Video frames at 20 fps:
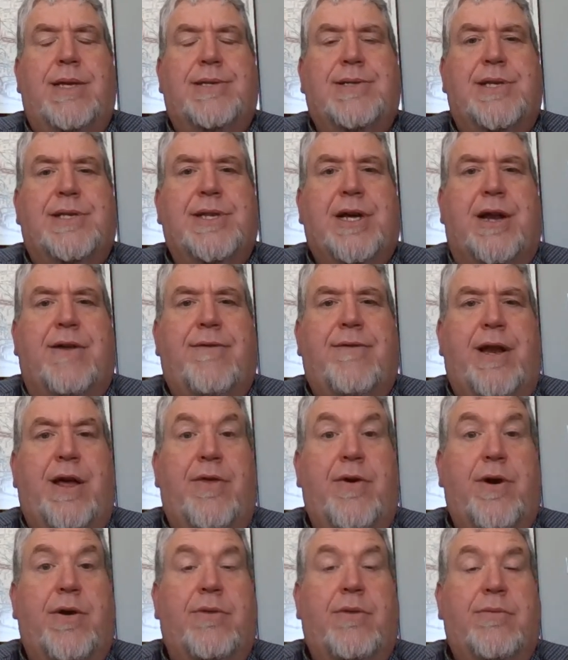is the son of
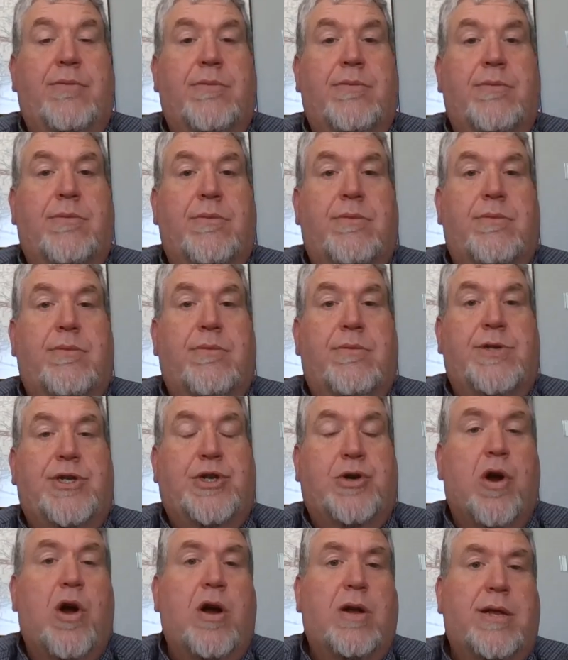another
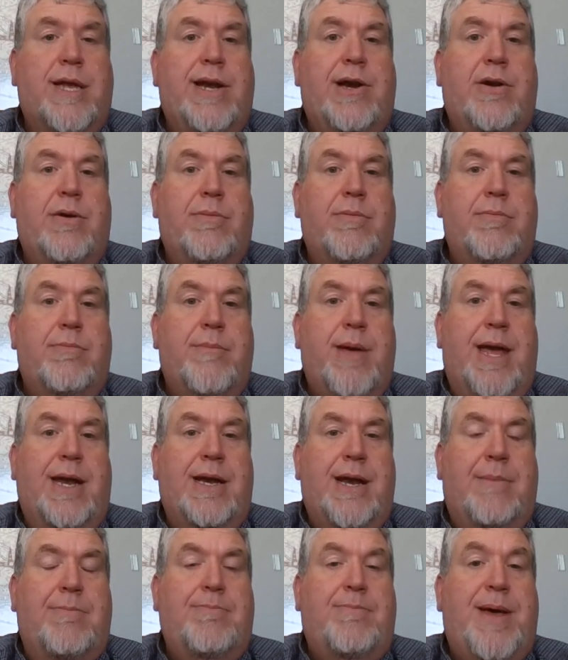strong leader, a
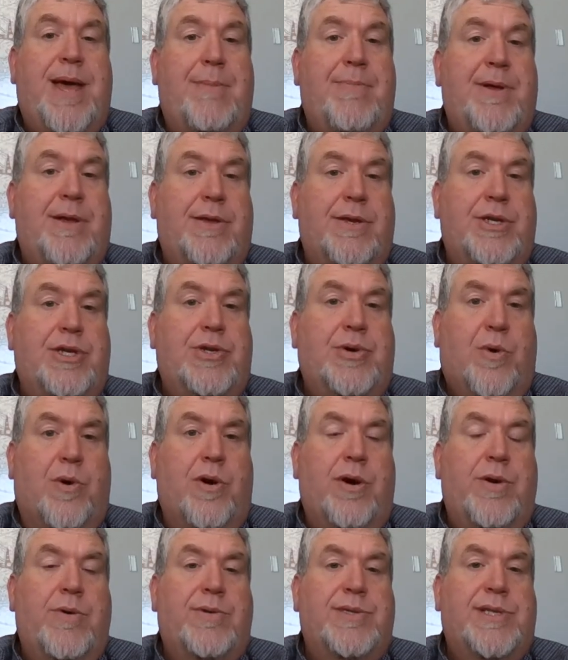man named Pepin the
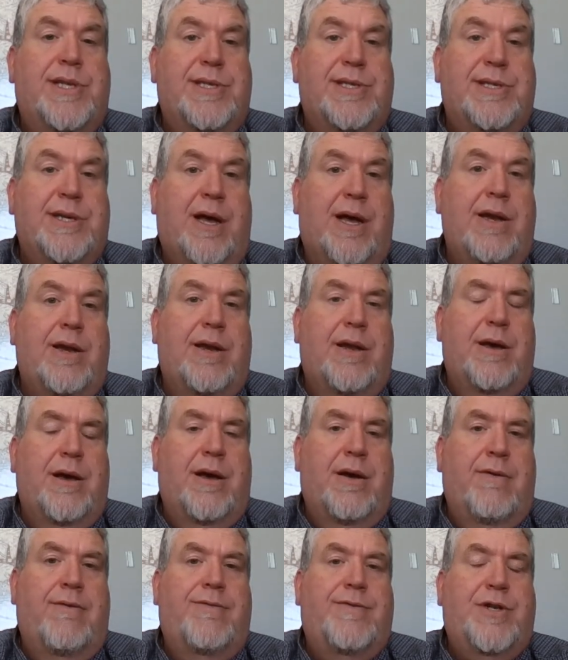Short, who was the son
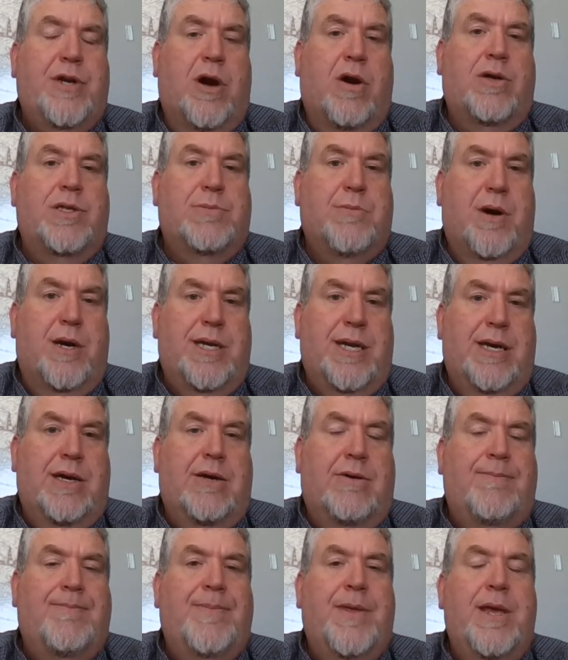of Charles
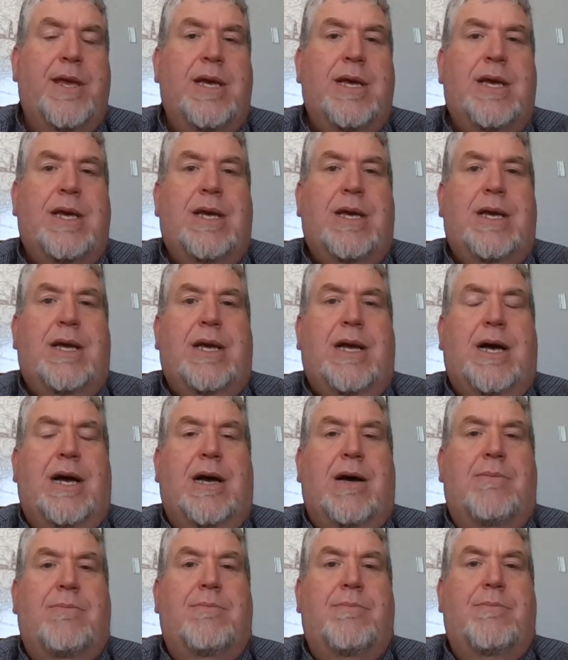Martel.
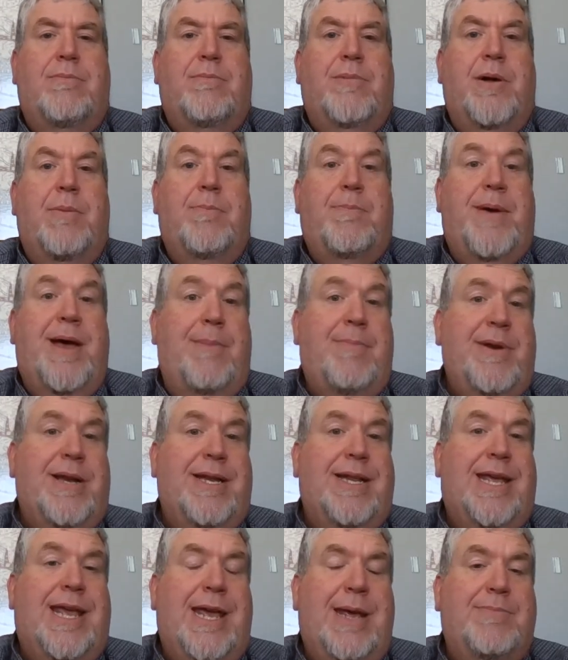But
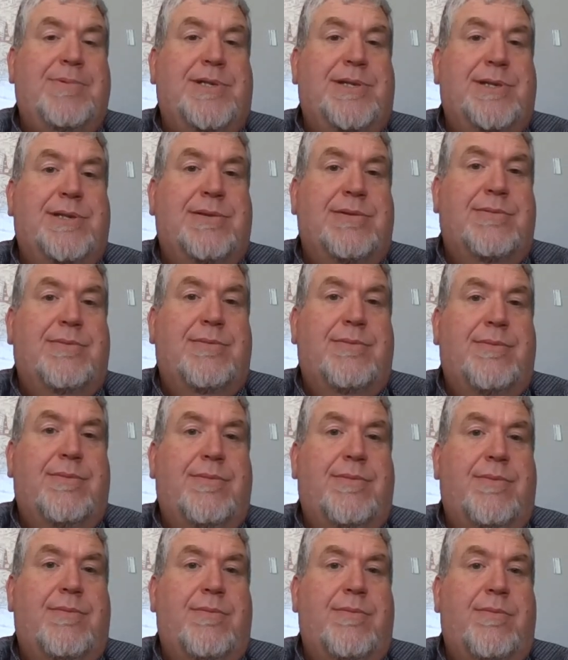Pepin keeps
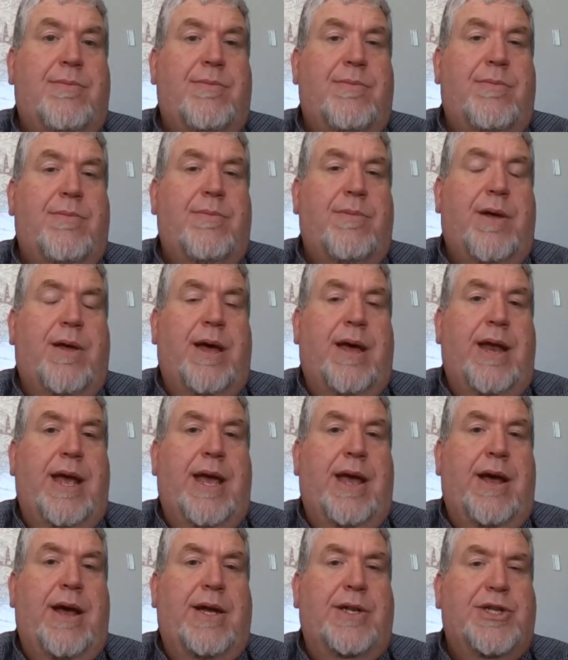
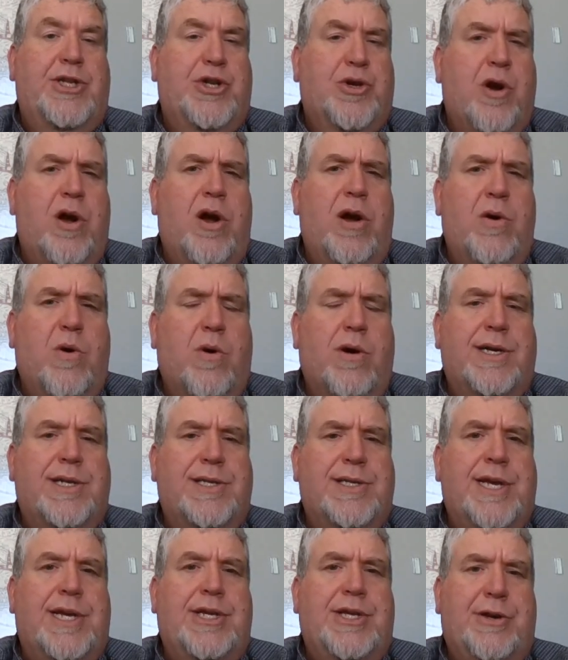a strong
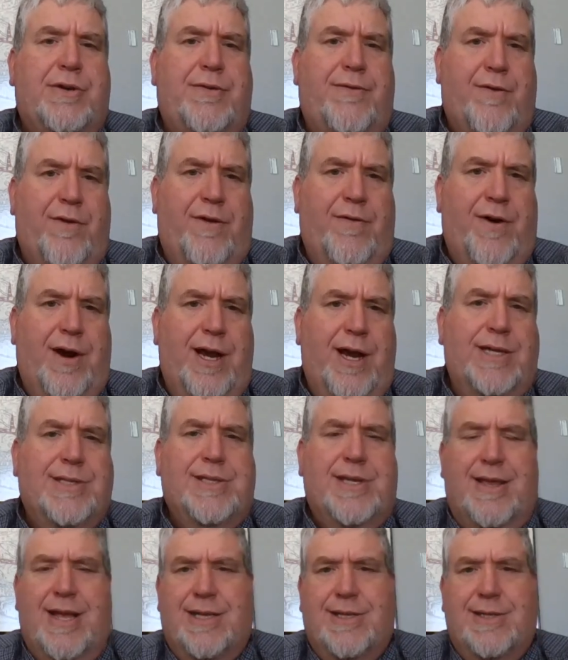organization for the
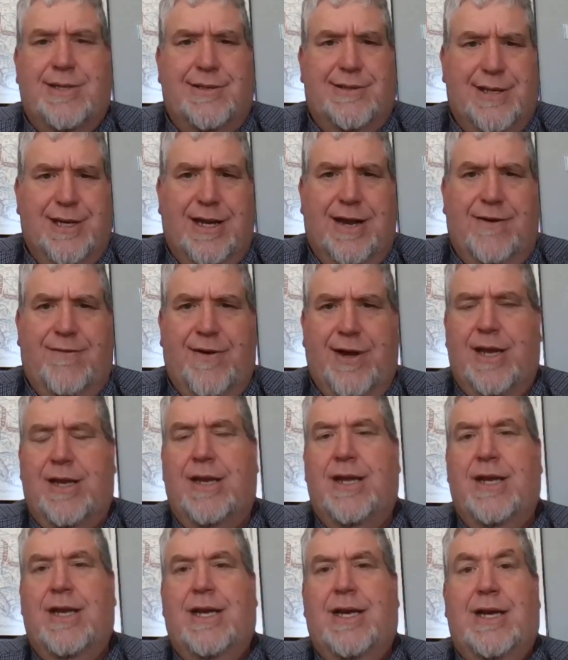Franks, and that's
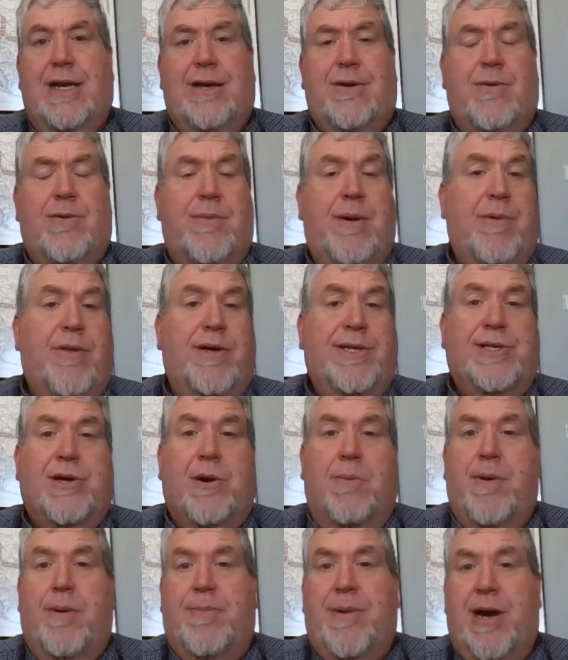significant. Remember, these
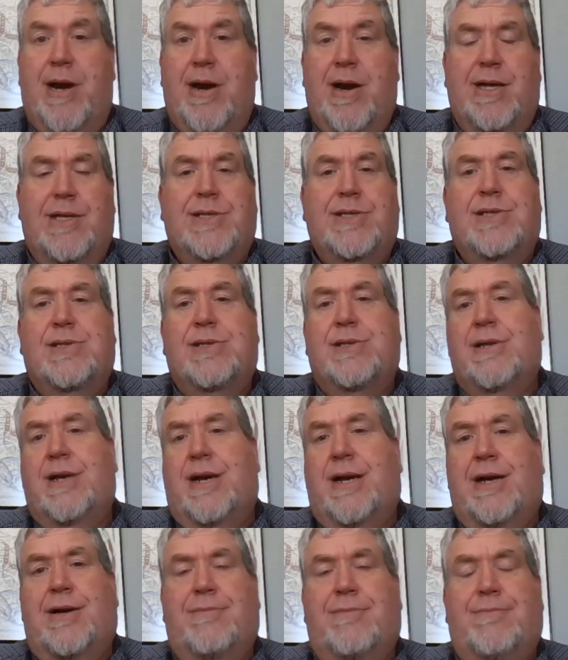are barbarians.